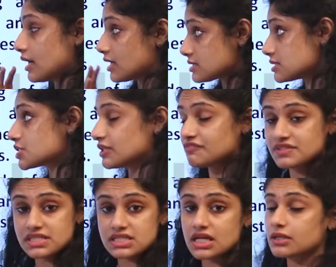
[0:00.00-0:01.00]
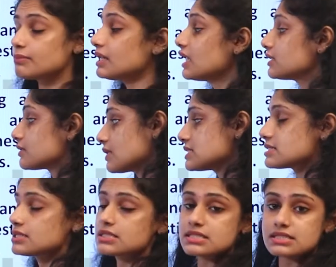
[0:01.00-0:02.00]
the first statement, and the
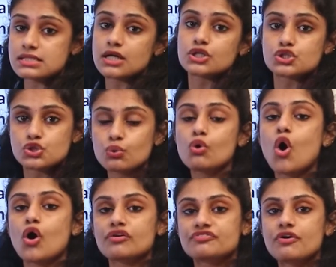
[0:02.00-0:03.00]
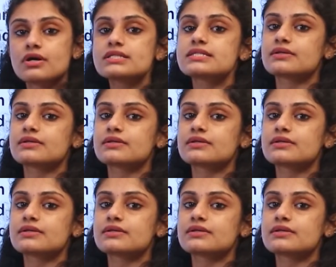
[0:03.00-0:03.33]
reason is true or false,